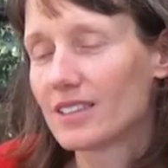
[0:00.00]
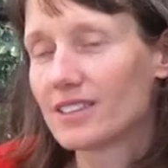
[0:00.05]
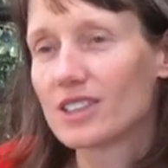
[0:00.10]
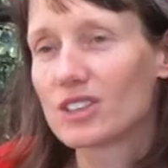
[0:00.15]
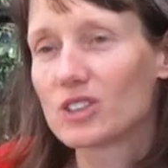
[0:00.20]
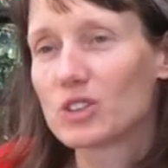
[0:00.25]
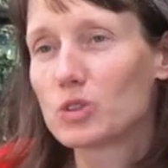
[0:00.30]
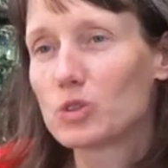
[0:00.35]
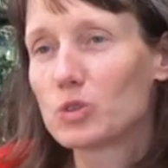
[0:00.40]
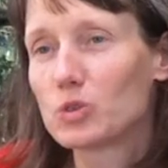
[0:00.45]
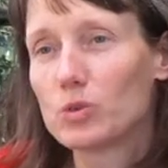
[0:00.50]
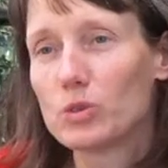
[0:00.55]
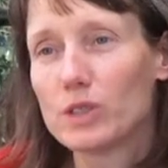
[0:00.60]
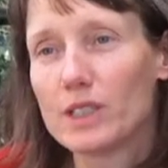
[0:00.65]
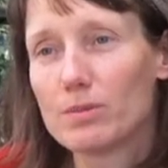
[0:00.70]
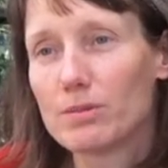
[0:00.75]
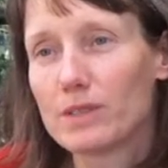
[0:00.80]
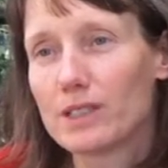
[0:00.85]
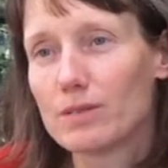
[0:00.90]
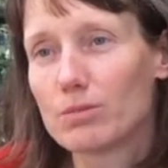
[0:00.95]
It's
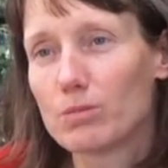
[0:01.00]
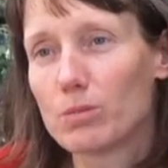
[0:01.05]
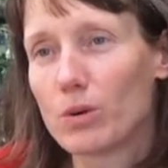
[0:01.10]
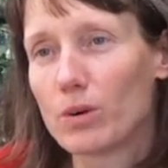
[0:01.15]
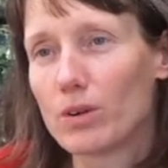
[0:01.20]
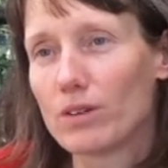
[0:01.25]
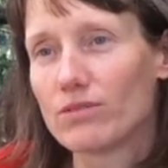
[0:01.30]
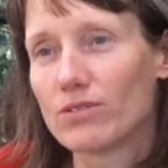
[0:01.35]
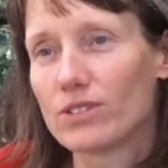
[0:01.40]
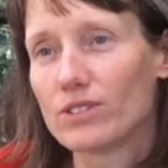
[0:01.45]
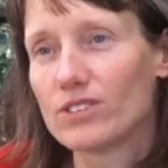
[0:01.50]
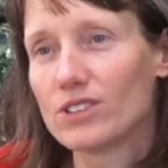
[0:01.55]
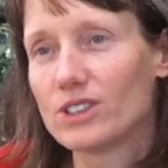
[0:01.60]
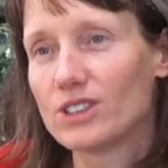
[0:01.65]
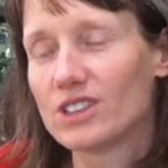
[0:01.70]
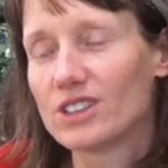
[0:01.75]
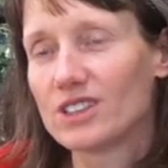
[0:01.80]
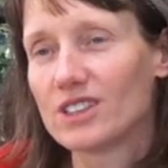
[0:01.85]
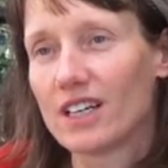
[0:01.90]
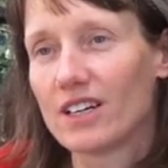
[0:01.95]
extremely important for
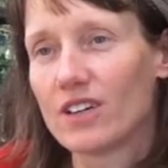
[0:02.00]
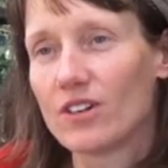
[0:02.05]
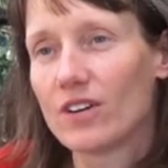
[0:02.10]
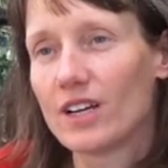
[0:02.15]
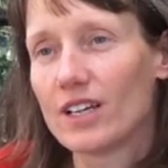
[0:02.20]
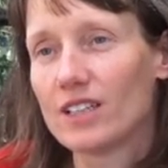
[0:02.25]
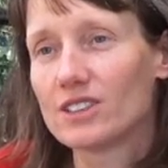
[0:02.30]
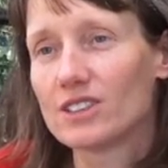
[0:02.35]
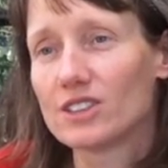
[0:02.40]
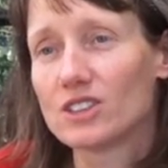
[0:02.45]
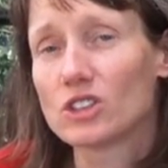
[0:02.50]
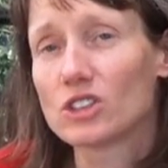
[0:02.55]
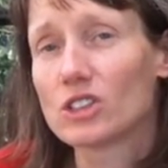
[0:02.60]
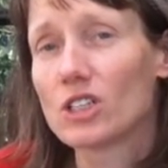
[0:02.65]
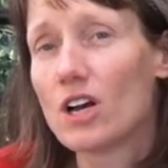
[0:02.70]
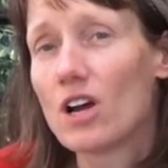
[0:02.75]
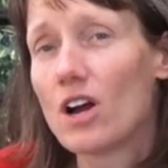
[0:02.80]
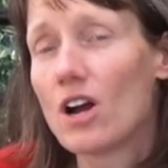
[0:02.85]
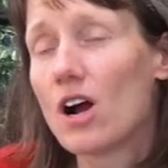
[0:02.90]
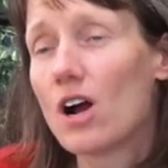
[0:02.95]
future generations.
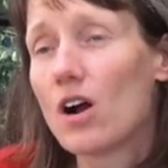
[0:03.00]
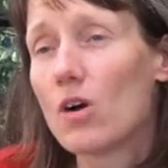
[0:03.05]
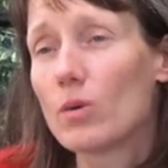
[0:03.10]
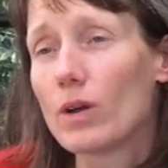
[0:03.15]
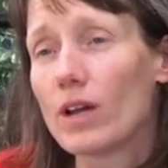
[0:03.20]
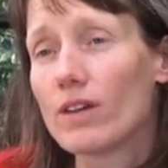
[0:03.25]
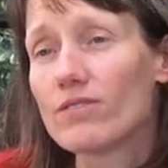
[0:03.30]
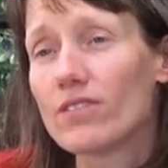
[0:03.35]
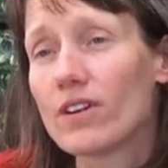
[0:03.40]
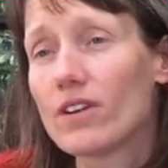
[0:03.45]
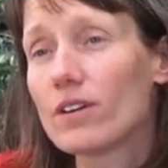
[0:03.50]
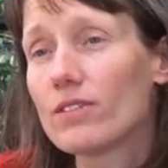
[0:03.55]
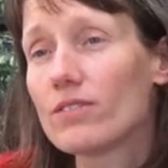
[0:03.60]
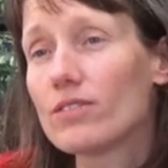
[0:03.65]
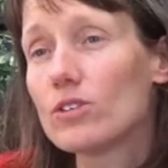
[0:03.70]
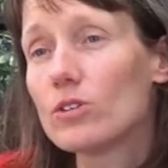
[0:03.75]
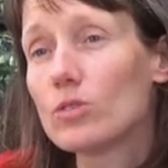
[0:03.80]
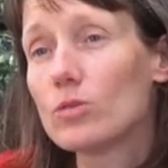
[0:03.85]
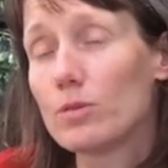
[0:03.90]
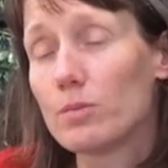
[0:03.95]
We have very
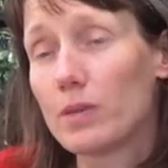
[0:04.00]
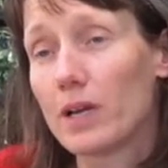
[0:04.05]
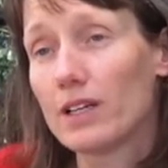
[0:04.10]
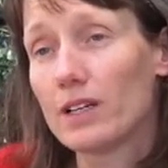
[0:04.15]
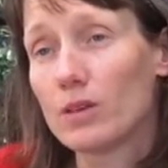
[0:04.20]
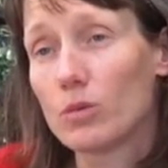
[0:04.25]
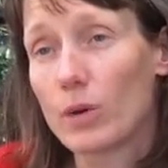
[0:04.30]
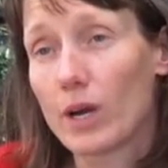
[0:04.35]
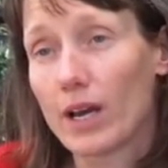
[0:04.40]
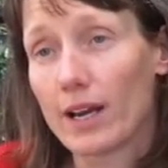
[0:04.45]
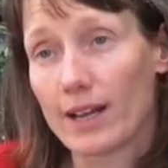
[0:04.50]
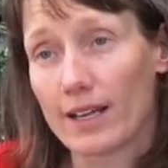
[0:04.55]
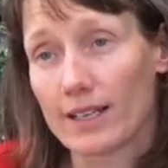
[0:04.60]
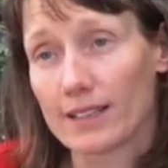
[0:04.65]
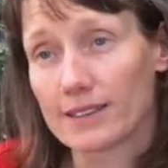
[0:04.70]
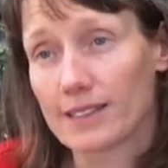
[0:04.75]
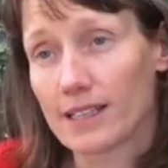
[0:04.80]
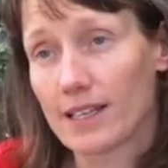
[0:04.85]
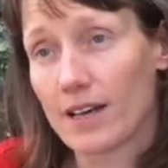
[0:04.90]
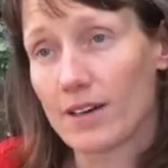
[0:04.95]
few remaining
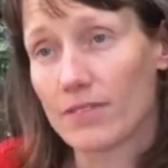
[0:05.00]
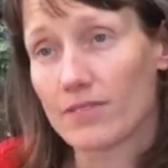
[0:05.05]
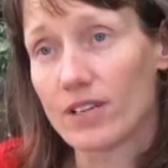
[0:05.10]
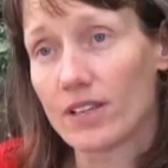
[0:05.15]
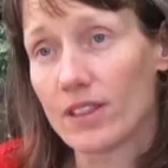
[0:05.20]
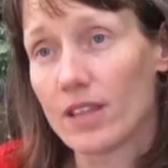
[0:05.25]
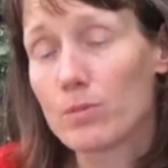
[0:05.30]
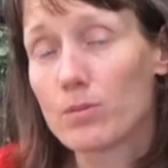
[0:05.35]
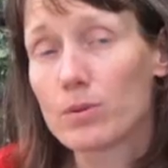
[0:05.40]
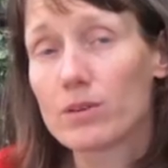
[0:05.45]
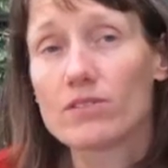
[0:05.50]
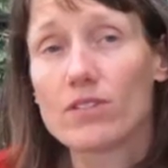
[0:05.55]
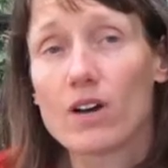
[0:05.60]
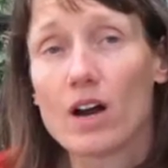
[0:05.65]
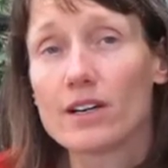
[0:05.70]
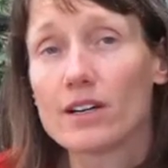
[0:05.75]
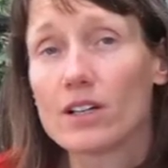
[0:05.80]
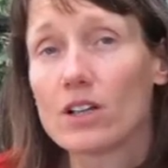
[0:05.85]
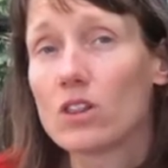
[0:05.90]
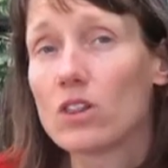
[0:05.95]
wetlands left, and they
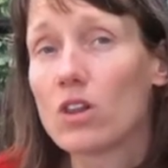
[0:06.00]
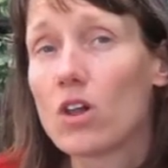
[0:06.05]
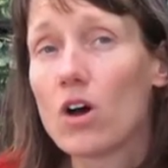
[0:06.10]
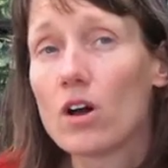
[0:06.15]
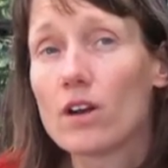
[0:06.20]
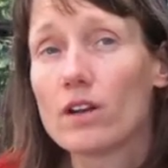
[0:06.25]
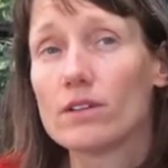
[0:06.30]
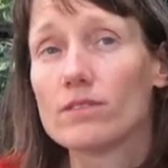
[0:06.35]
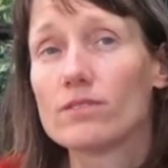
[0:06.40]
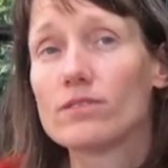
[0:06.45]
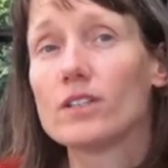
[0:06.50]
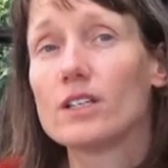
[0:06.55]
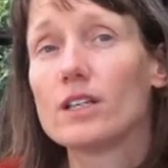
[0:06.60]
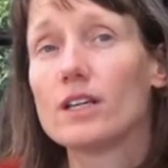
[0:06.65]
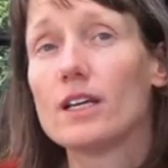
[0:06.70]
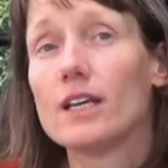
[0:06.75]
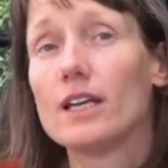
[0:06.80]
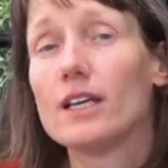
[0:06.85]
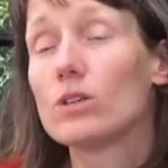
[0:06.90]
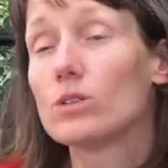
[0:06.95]
provide a lot of
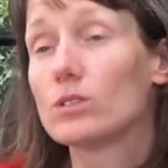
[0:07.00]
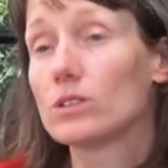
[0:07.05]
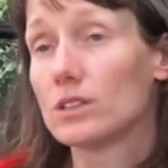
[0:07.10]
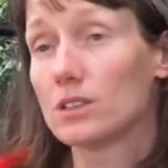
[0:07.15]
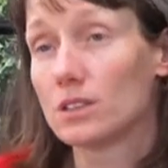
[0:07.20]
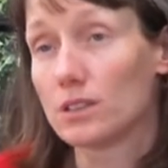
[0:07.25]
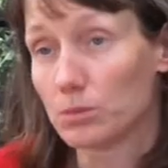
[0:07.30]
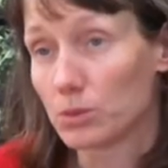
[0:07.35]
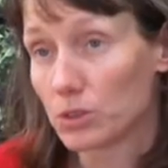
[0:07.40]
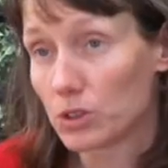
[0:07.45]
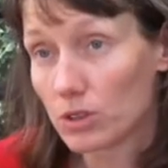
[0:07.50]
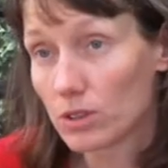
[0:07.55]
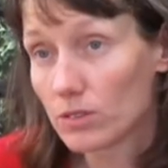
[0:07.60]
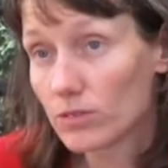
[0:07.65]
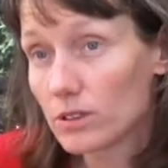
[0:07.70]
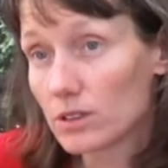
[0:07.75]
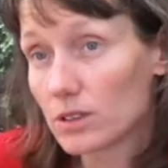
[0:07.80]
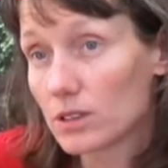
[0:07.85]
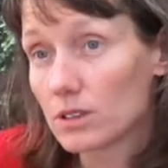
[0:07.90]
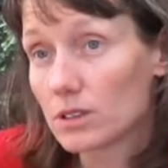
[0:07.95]
ecosystem
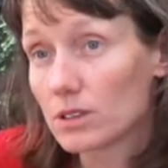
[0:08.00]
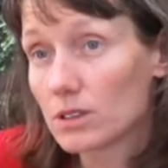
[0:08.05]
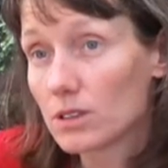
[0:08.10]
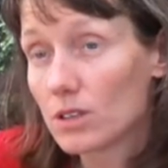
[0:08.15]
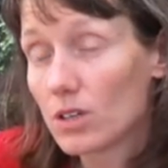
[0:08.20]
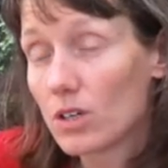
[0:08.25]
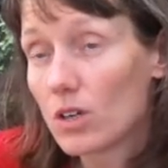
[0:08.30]
services.